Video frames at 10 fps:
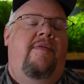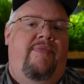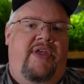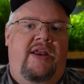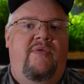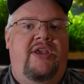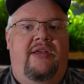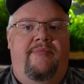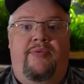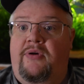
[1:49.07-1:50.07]
than we
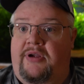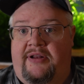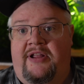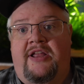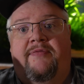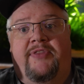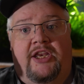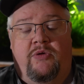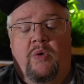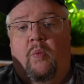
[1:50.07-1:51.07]
can put
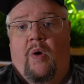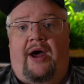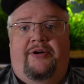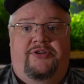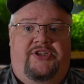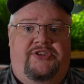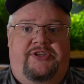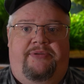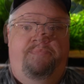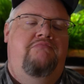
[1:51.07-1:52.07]
into a water
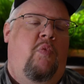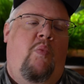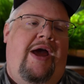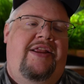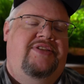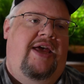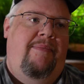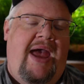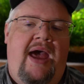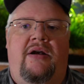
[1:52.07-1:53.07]
system. Why does that
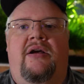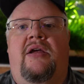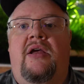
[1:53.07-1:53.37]
matter?